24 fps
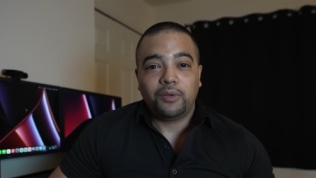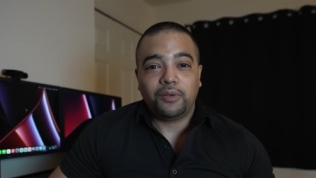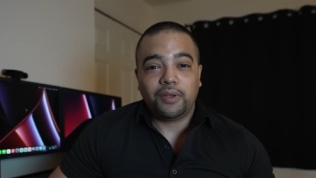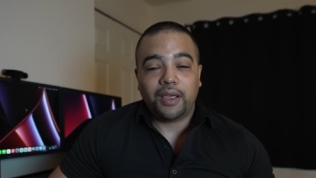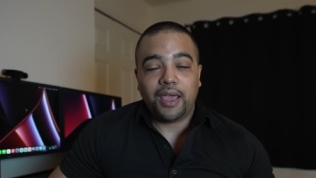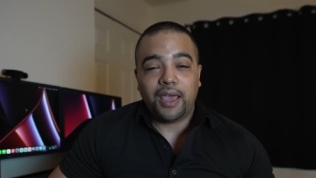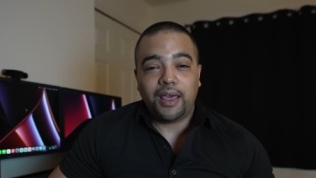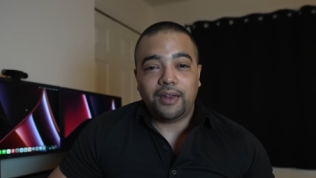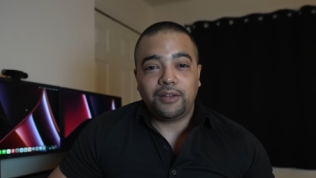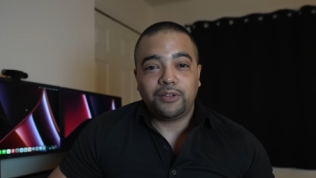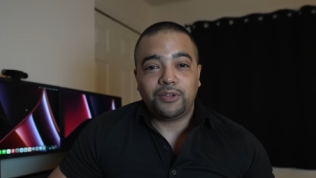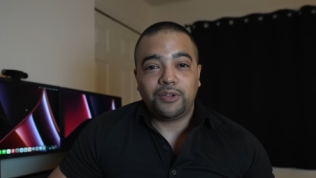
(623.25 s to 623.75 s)

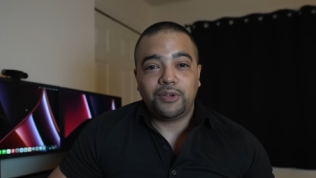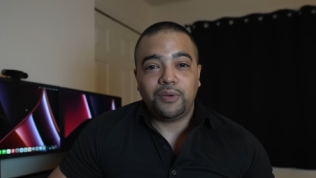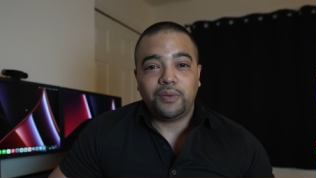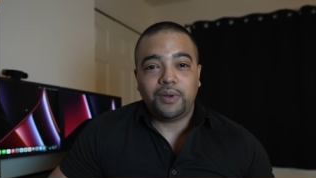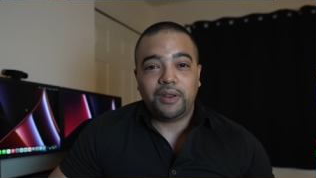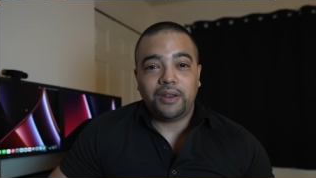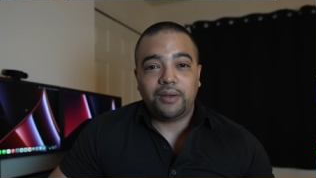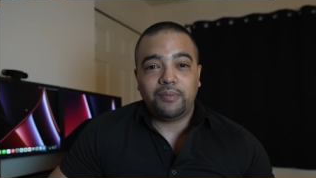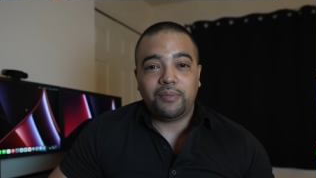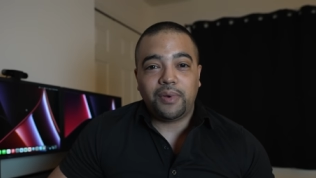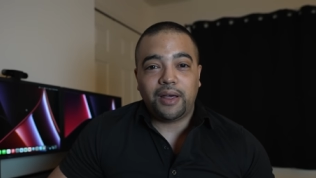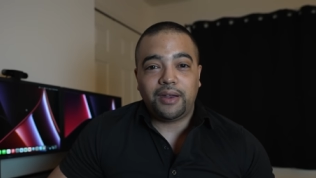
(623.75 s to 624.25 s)
Again, tune
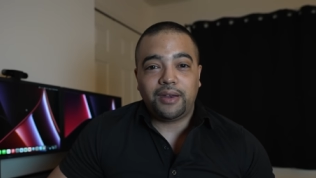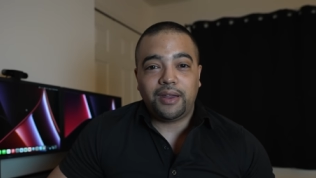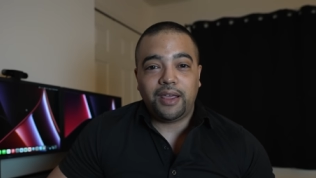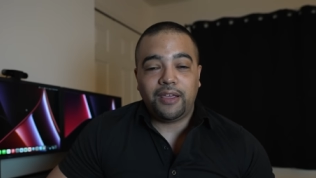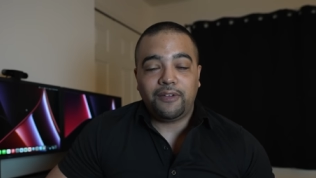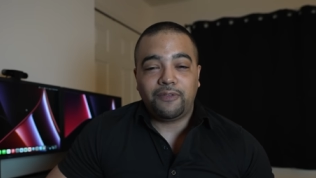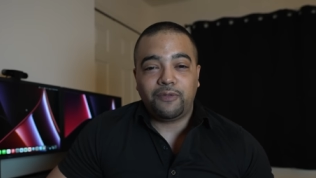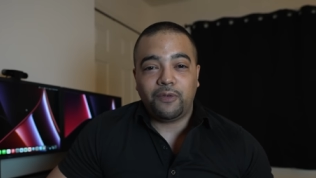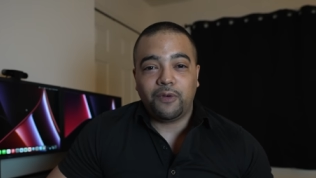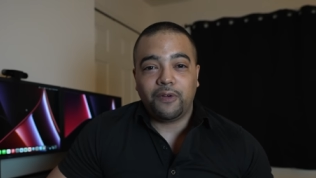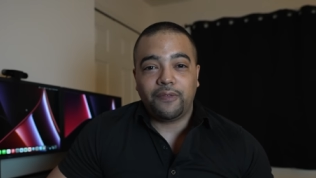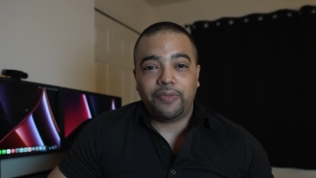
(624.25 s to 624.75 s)
in Monday
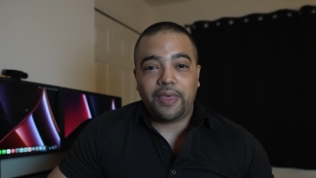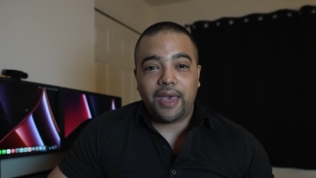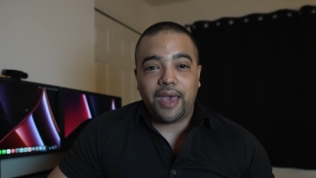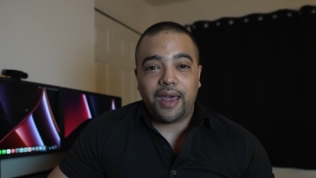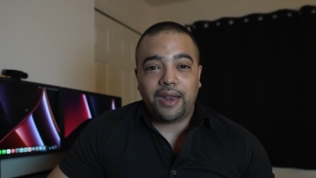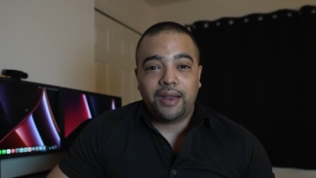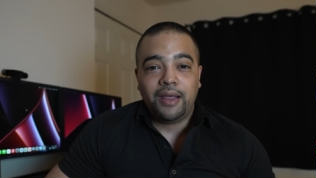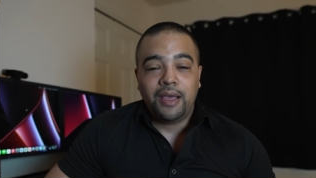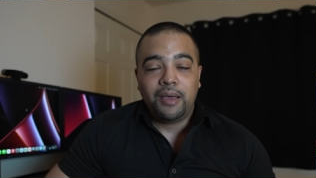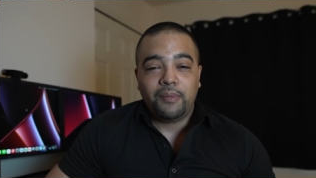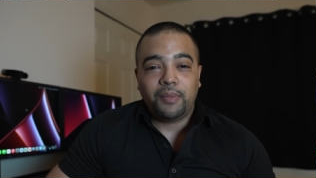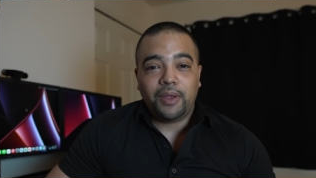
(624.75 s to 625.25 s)
for
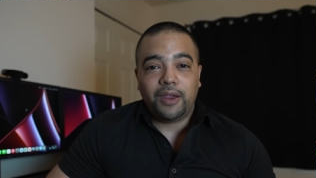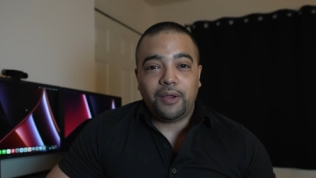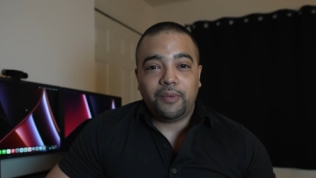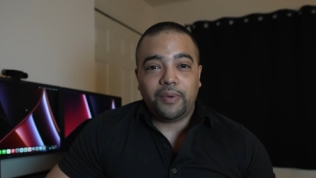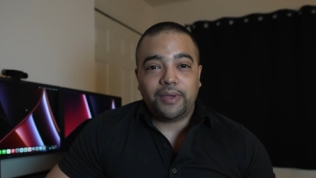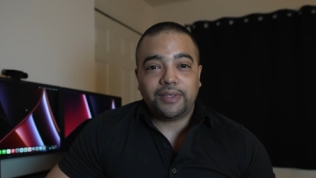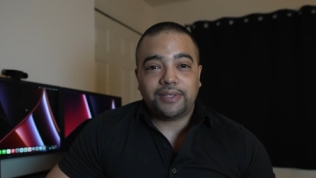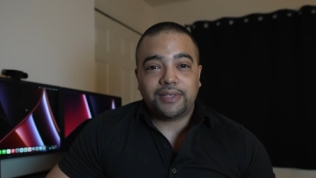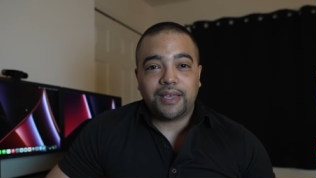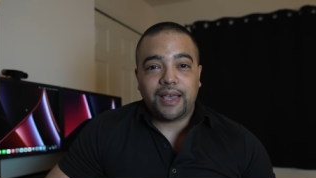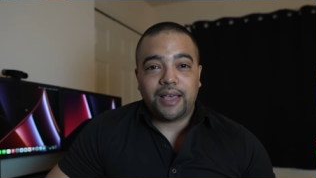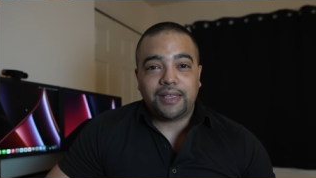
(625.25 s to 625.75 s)
that. But
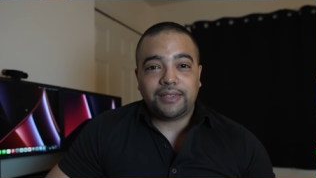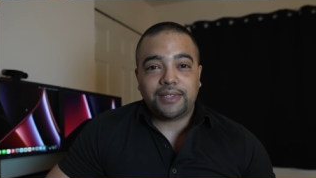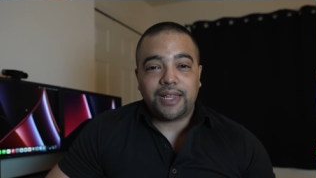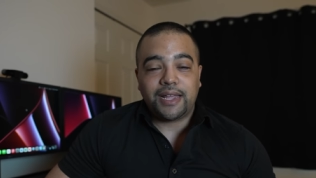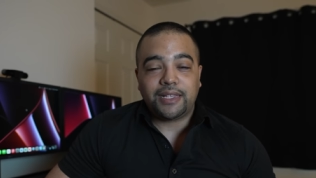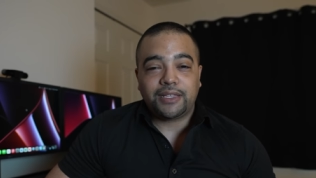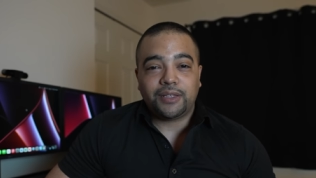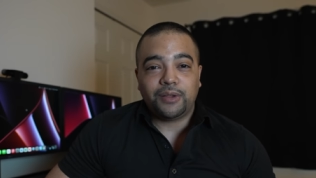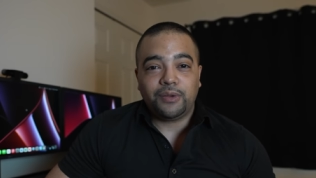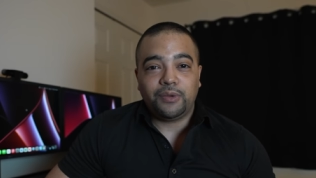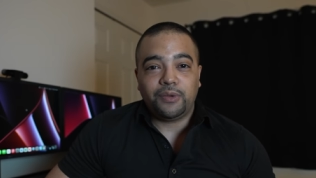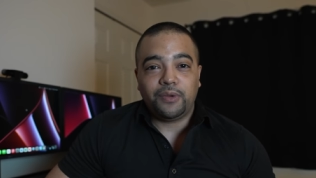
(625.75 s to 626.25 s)
anyways, guys,
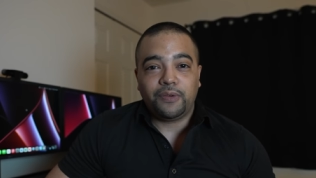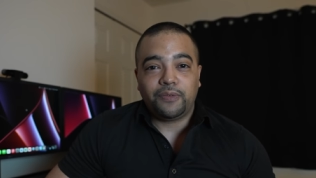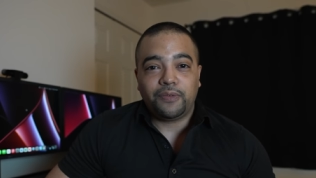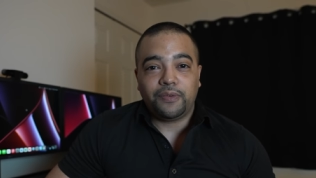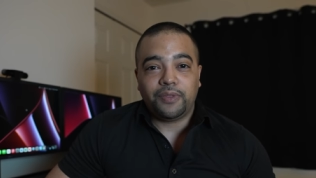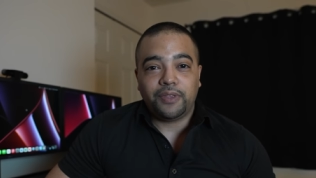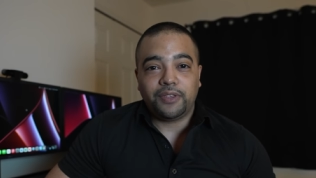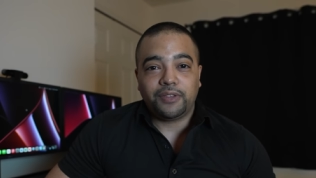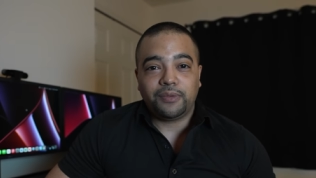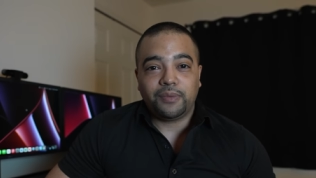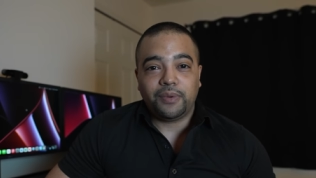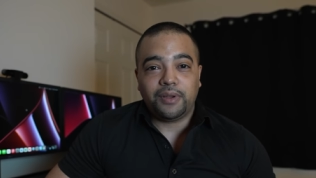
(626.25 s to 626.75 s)
that's going to do it for
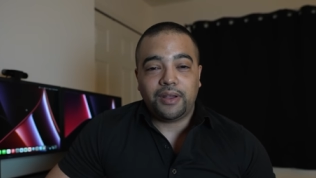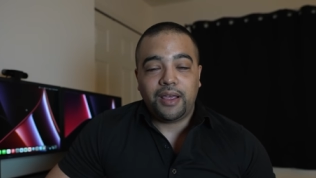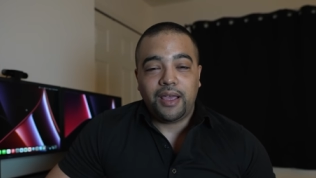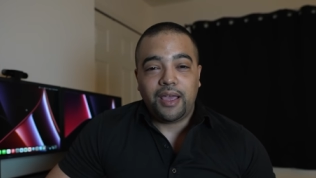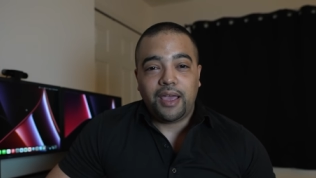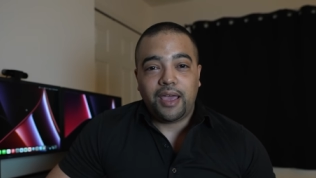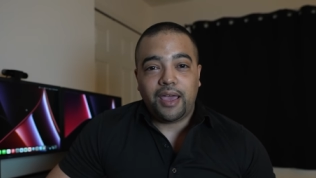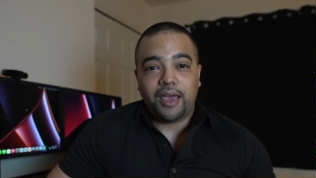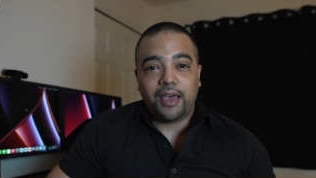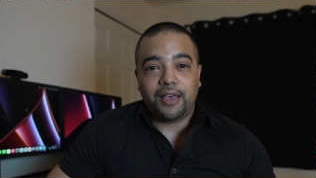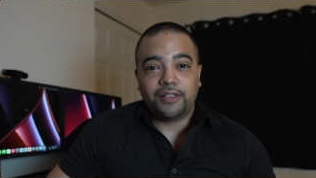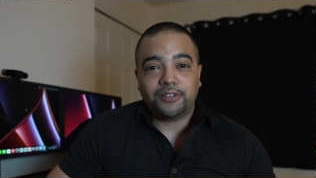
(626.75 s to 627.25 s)
this one.
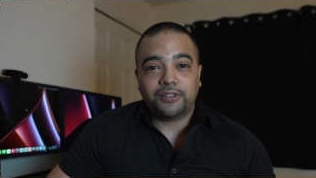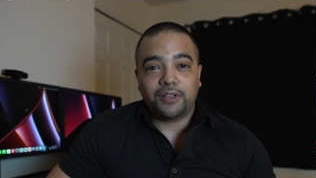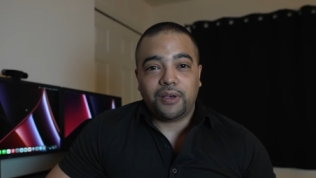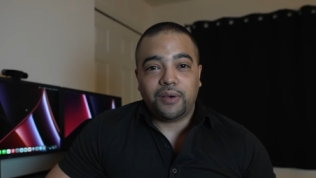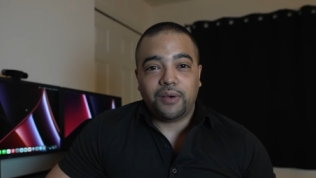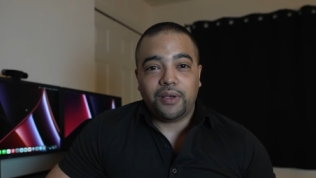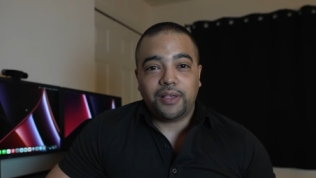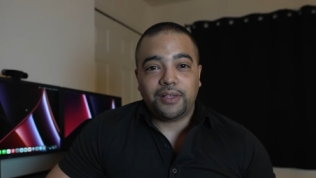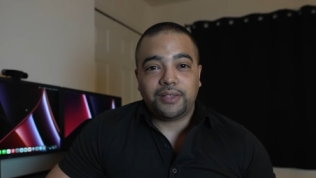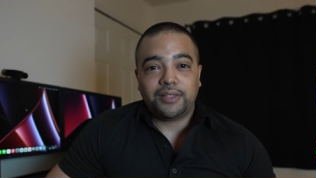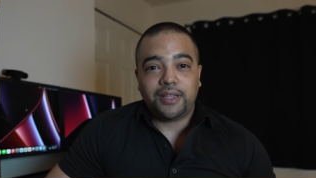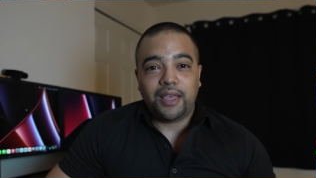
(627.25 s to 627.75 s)
As
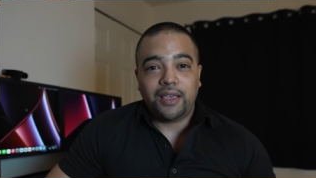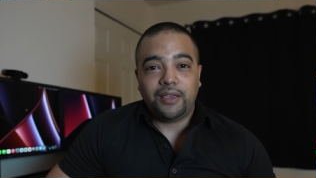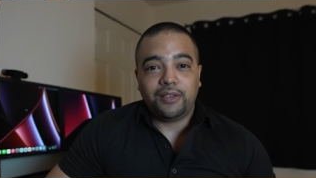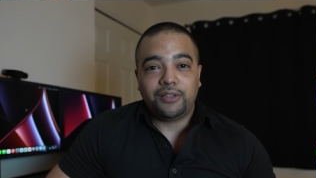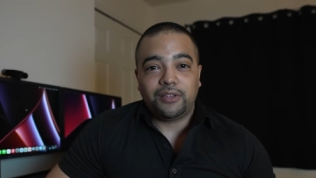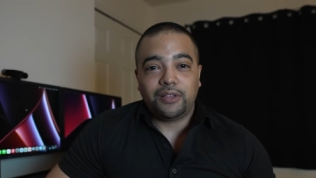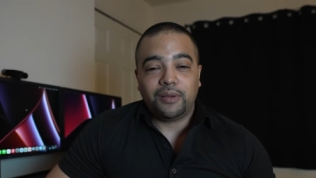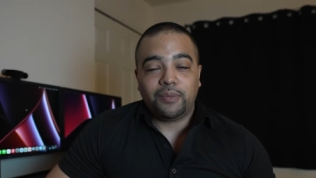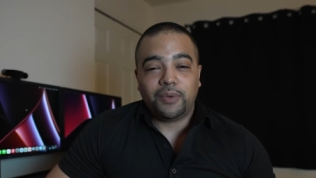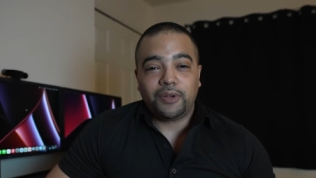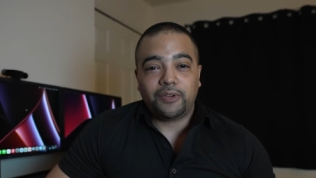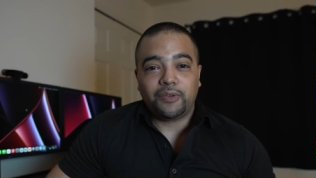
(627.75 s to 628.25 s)
always, thank you
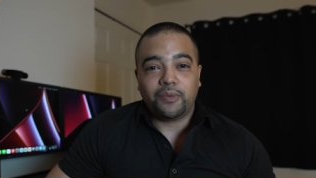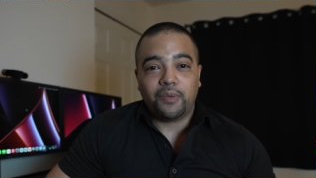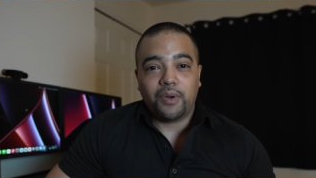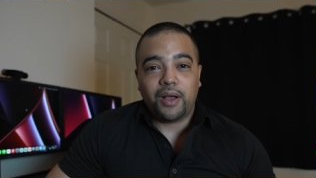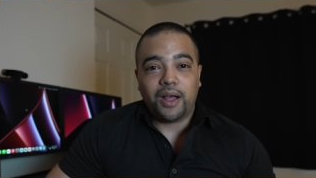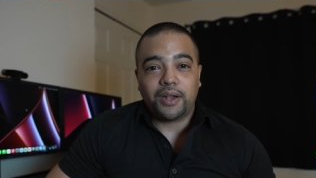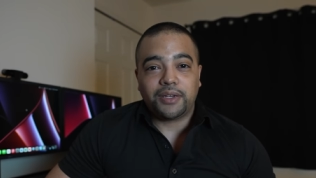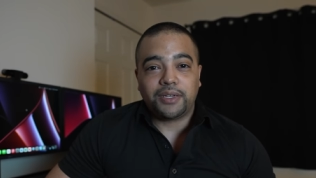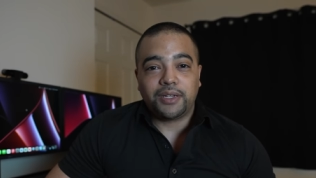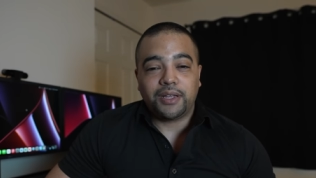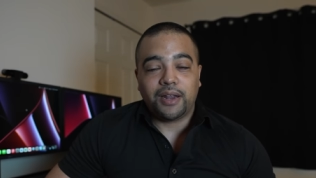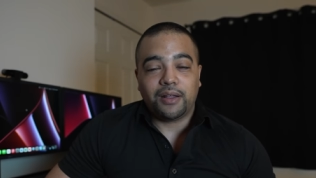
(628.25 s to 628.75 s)
so much for
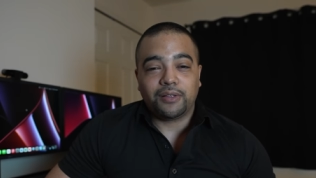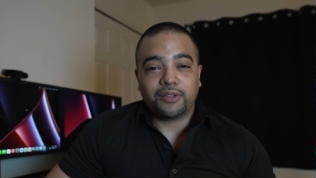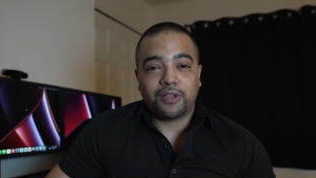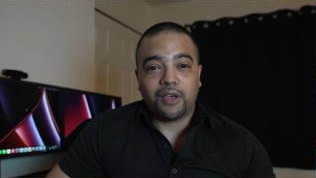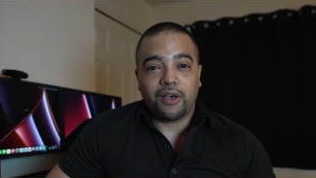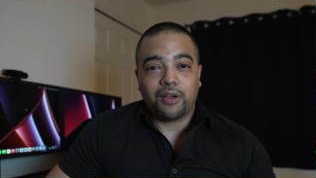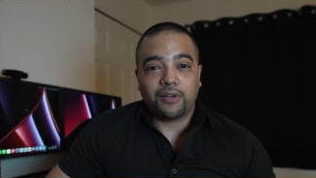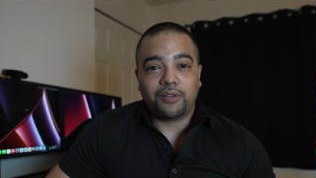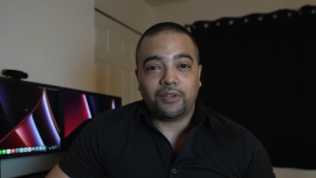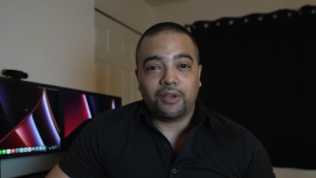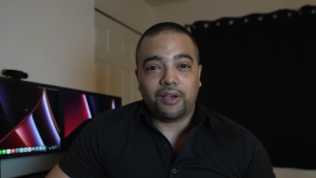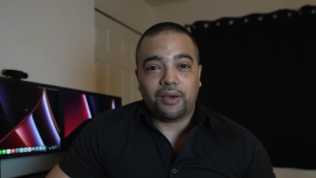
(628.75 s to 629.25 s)
watching, and I'll
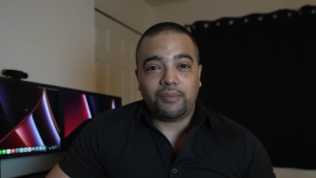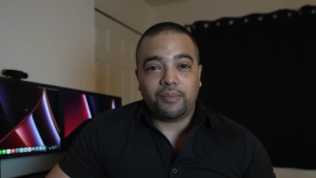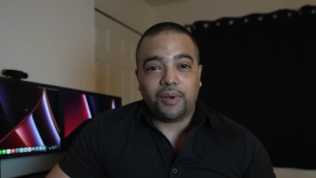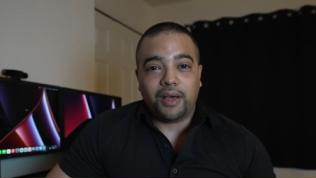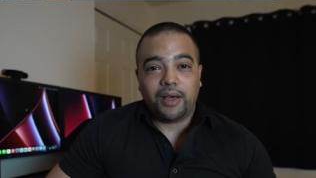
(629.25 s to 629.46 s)
talk to you on